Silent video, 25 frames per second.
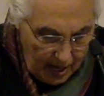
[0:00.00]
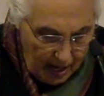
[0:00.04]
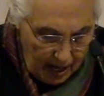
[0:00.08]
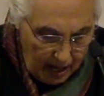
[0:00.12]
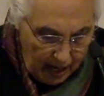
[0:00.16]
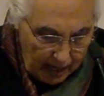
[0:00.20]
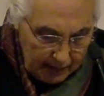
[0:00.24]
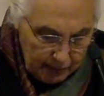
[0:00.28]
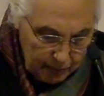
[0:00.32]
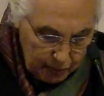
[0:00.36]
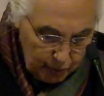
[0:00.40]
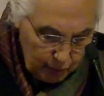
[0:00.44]

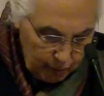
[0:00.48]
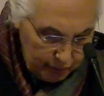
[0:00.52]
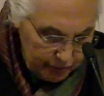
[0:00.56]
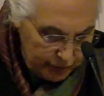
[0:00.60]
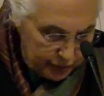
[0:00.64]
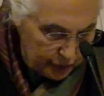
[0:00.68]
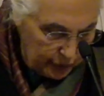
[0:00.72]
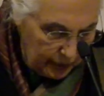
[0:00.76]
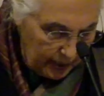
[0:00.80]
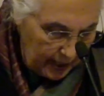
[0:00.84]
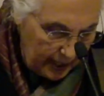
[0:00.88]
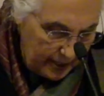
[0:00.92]
I would
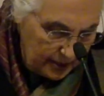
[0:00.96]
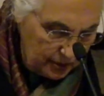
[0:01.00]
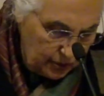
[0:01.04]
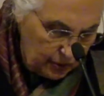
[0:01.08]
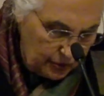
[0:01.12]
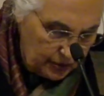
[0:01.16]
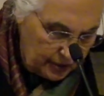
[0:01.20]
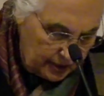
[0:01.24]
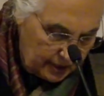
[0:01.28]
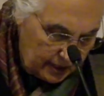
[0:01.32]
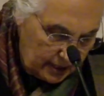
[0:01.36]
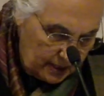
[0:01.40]
also like
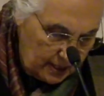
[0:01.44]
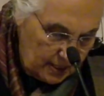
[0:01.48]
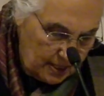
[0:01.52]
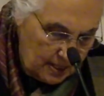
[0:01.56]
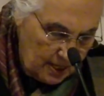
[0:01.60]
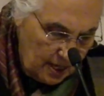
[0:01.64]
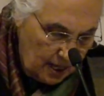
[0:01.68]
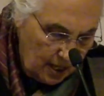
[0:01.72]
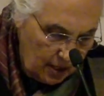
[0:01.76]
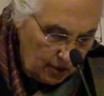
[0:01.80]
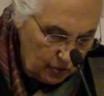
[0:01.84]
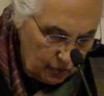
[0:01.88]
to see
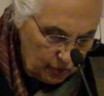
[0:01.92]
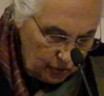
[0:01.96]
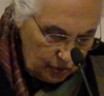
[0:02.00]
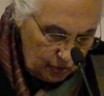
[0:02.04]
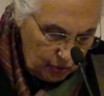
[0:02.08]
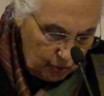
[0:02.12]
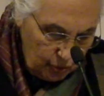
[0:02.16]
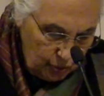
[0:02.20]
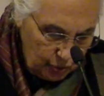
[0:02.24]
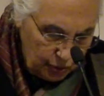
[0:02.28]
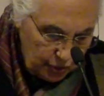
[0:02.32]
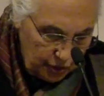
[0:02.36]
how the
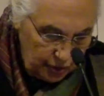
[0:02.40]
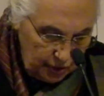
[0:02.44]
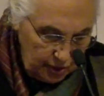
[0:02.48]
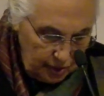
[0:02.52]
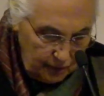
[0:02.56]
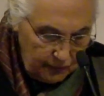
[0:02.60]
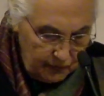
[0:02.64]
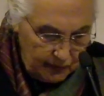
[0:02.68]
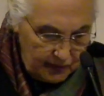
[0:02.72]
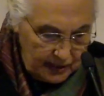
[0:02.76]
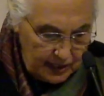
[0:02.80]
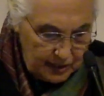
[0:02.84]
notion
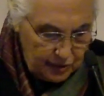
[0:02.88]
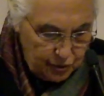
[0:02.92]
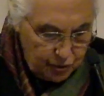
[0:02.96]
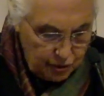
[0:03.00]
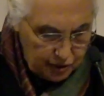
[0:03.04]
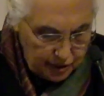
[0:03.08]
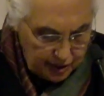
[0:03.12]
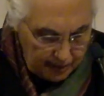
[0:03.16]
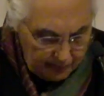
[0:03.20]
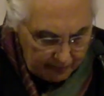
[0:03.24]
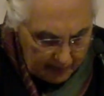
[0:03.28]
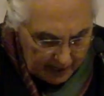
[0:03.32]
of
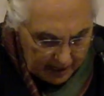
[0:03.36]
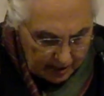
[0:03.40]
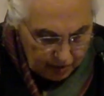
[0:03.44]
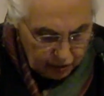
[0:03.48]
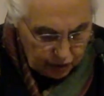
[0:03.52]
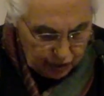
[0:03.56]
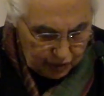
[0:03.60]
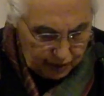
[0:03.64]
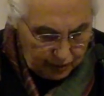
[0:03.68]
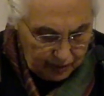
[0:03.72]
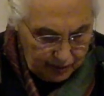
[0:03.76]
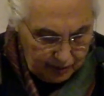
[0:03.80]

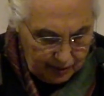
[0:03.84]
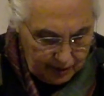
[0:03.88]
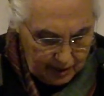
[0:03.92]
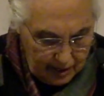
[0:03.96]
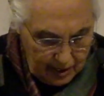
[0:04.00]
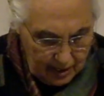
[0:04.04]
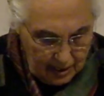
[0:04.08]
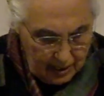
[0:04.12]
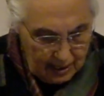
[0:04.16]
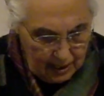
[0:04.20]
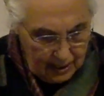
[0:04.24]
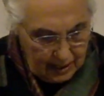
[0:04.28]
legitimation
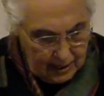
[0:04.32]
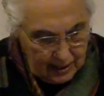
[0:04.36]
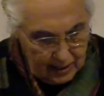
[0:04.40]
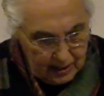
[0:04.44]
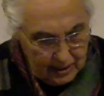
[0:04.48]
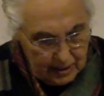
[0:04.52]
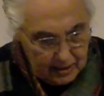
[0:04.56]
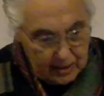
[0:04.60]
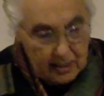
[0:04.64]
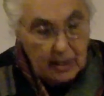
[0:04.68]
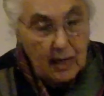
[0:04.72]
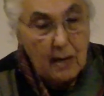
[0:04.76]

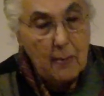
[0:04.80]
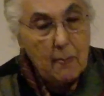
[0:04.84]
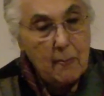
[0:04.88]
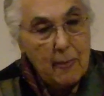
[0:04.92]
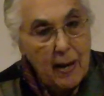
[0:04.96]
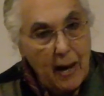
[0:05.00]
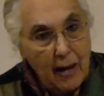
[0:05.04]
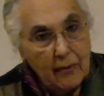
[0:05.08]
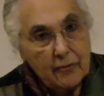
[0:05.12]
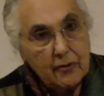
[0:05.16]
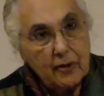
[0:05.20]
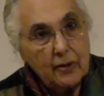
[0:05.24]
is
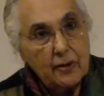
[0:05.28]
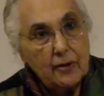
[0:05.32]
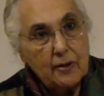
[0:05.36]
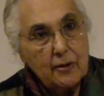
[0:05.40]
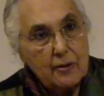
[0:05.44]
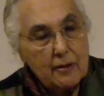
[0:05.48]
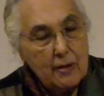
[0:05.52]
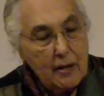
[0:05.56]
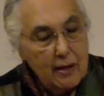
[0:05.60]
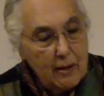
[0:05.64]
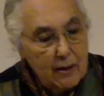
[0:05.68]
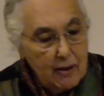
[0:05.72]

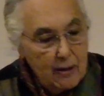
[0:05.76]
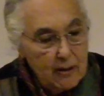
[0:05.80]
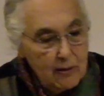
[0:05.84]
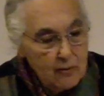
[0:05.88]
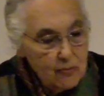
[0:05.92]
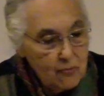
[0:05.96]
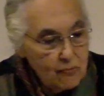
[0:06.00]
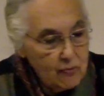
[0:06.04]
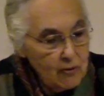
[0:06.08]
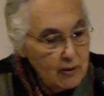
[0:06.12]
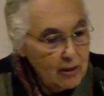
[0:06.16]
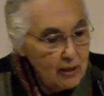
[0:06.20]
apparent
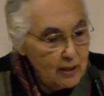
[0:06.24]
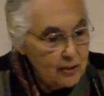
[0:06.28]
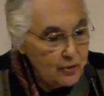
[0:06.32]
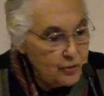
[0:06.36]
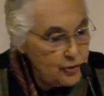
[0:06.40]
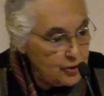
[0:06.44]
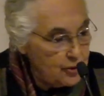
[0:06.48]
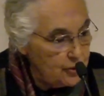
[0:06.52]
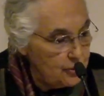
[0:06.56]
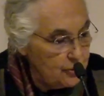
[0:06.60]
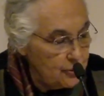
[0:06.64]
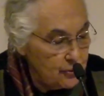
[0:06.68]
in
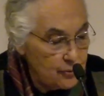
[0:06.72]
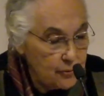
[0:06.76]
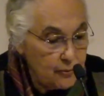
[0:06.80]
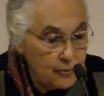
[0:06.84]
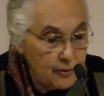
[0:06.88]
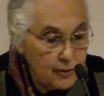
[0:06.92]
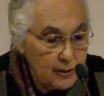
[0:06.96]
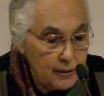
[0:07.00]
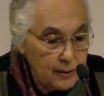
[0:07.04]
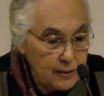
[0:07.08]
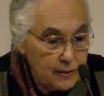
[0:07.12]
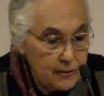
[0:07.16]
relation to
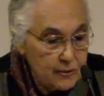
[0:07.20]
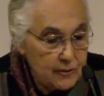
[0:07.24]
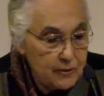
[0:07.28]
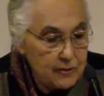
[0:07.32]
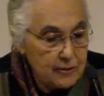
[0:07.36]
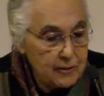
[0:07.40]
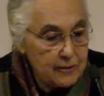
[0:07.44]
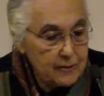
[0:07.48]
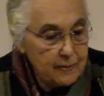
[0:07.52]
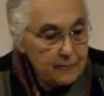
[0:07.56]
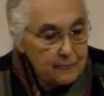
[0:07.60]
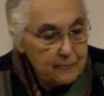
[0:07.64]

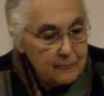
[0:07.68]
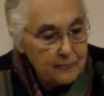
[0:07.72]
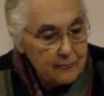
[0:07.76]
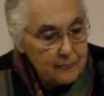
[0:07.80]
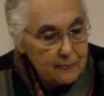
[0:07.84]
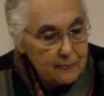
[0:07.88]
these.